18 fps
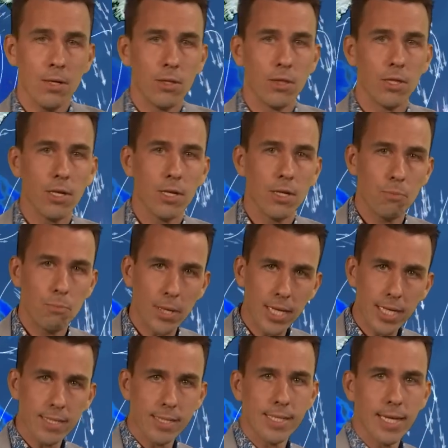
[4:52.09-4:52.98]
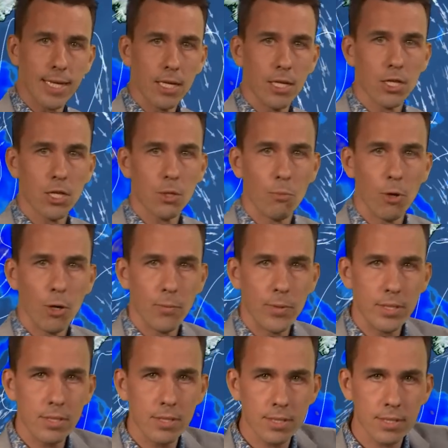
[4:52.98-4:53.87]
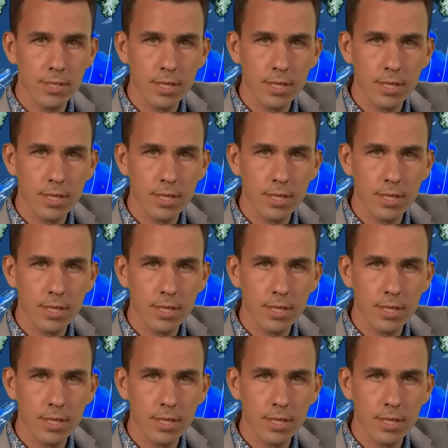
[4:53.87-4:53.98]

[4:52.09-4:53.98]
The biggest signal at the moment